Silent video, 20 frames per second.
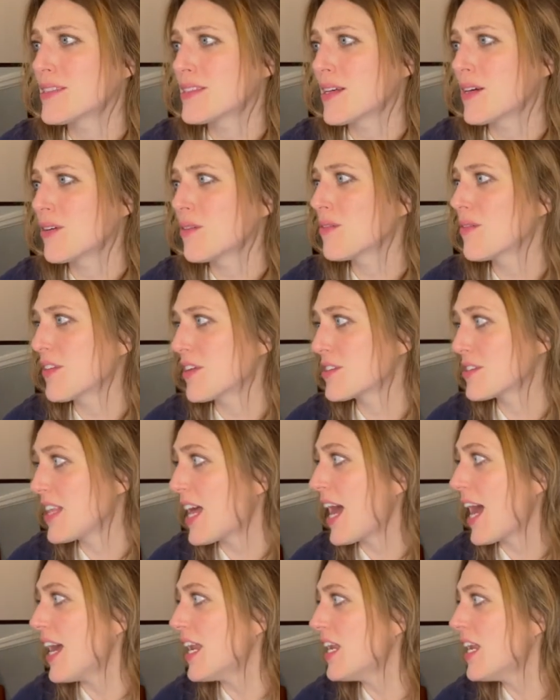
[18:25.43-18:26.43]
So there's
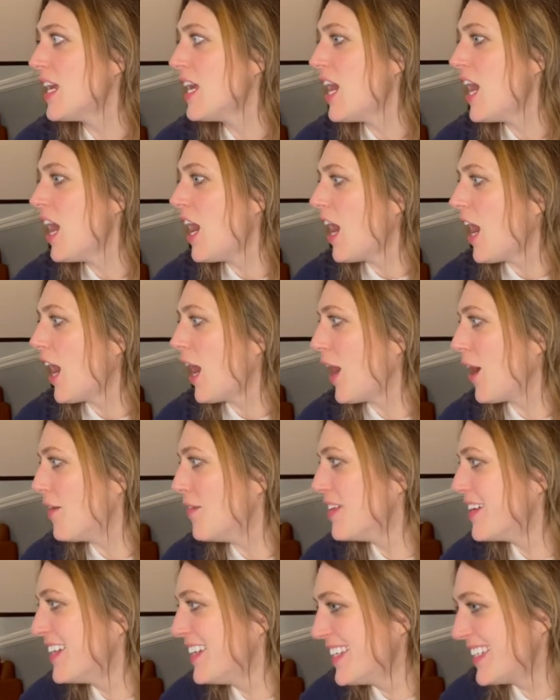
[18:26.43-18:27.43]
that.
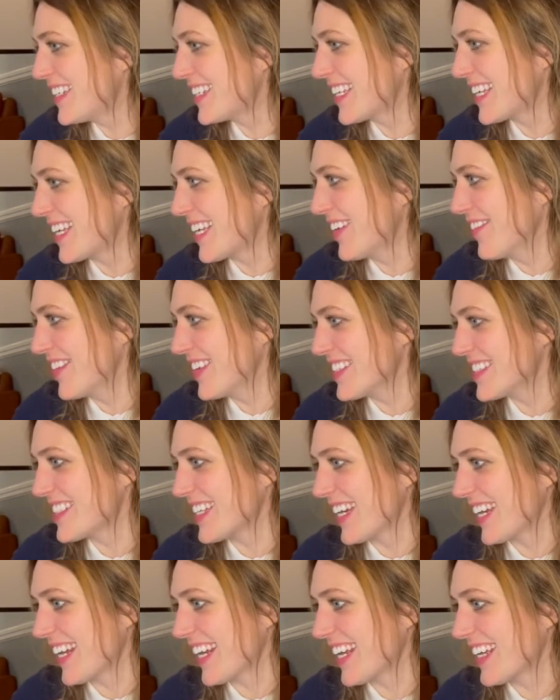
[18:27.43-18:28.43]
Give me a
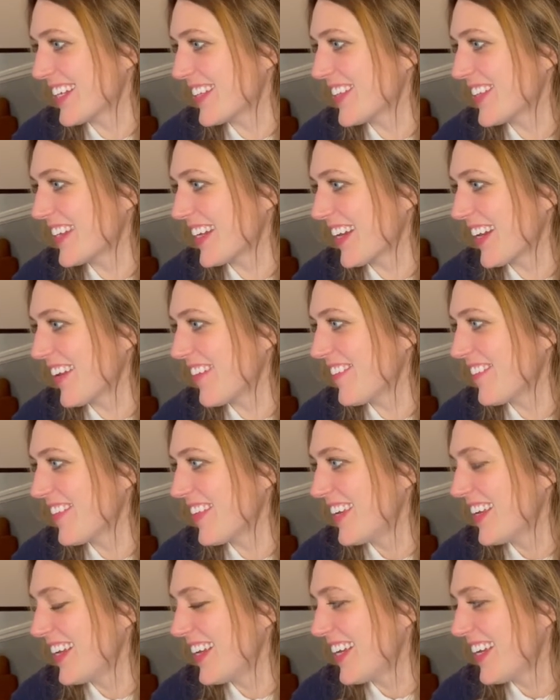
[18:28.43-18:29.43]
second, I gotta look it up.
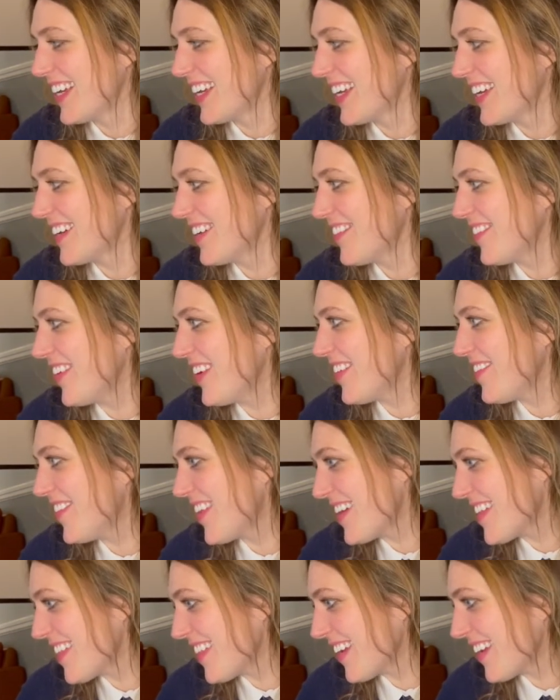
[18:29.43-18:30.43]
What am I
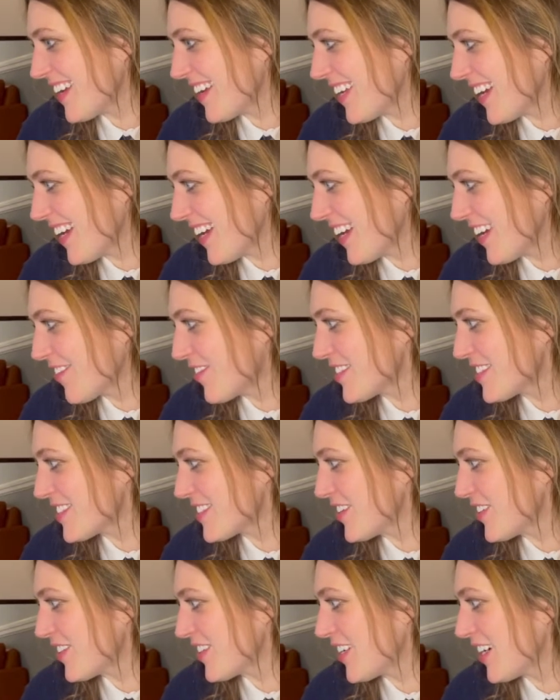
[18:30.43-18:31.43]
thinking? It was
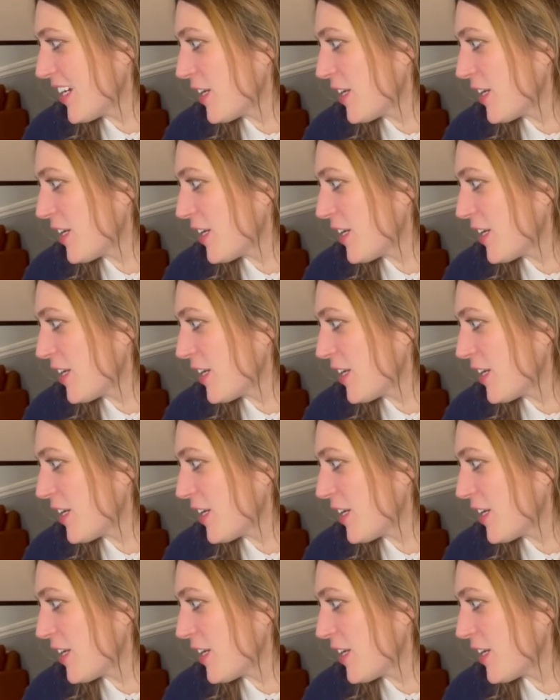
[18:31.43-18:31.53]
so good.